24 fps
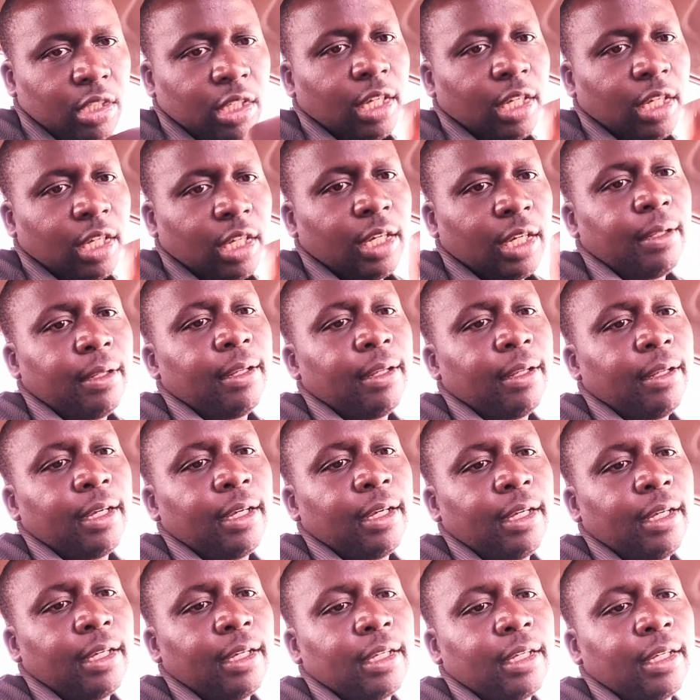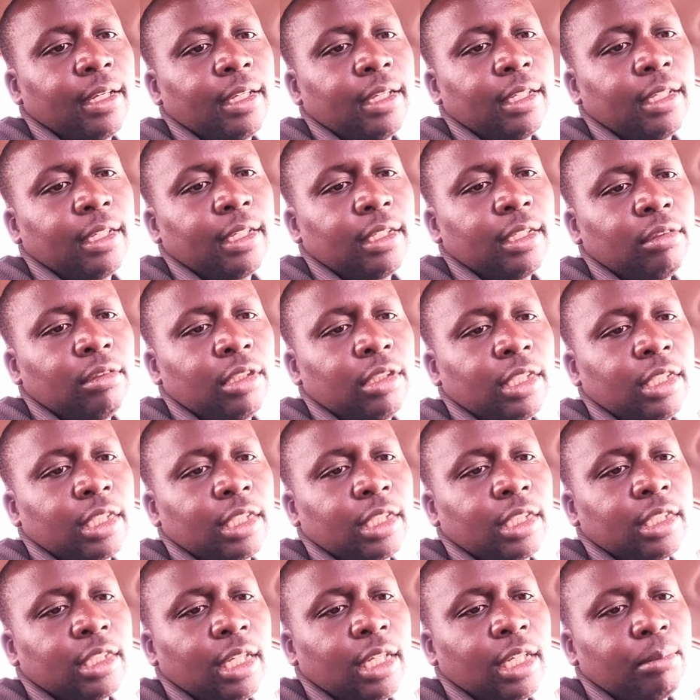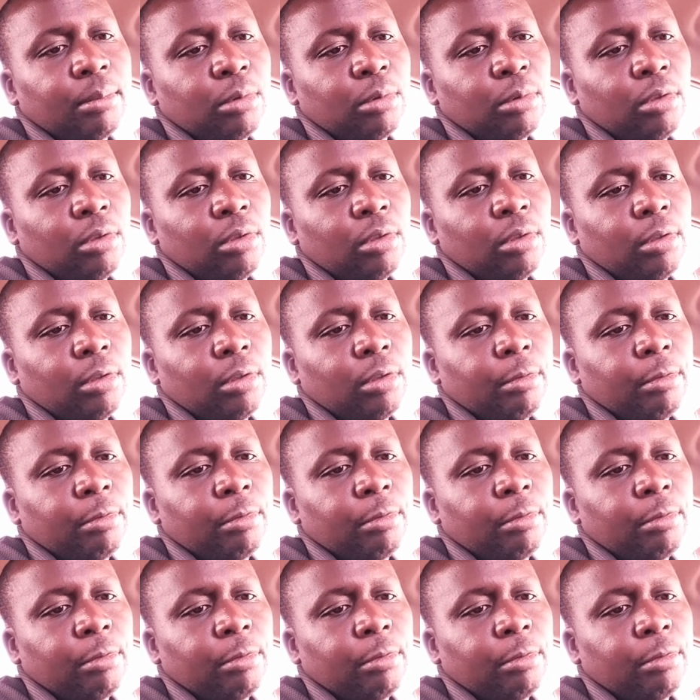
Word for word: and uh, it takes time to go off